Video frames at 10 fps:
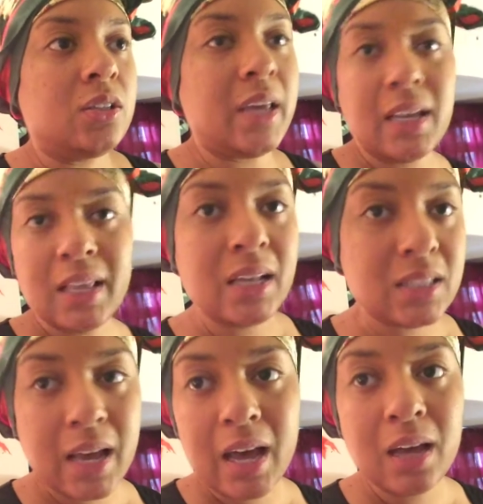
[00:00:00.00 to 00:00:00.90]
Take
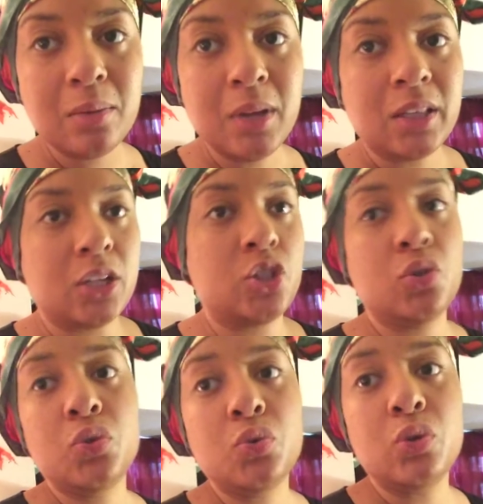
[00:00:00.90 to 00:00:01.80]
that time that
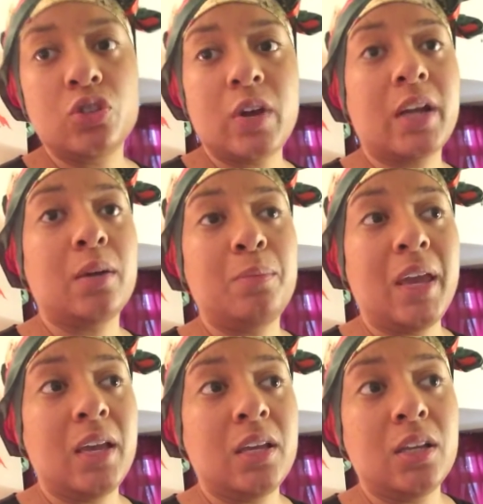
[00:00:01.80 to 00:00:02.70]
you trying to
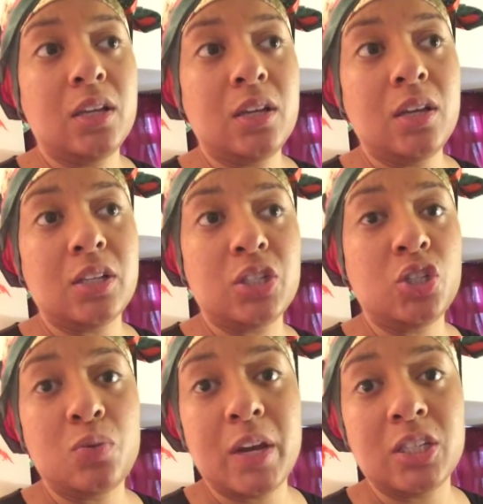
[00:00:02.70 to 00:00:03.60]
make a
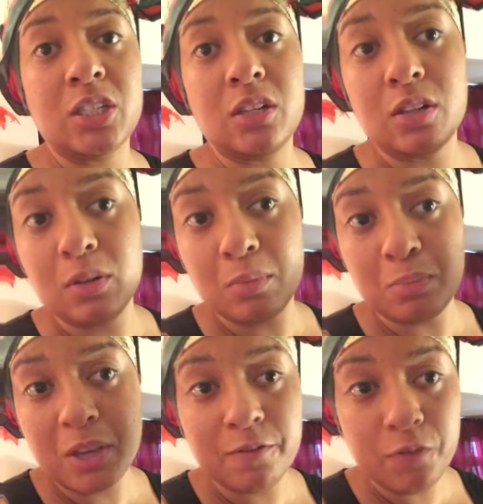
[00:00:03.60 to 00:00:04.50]
situation
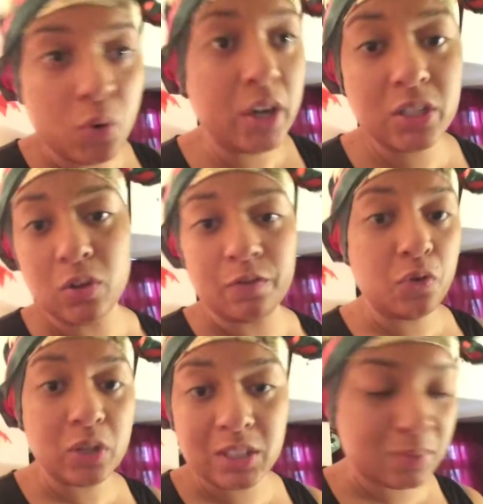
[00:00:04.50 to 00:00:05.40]
be forced or
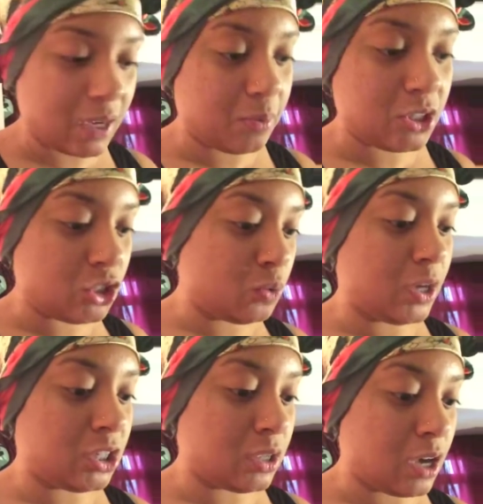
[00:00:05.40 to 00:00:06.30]
force some type of
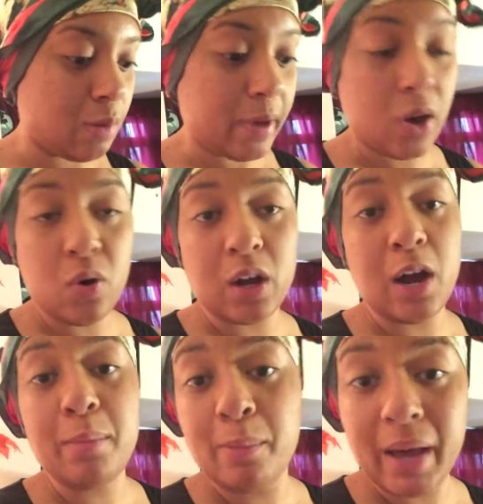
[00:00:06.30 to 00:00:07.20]
situation to come out or
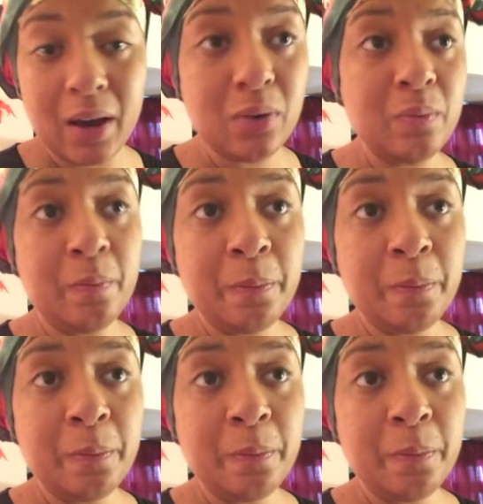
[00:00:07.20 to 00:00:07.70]
come about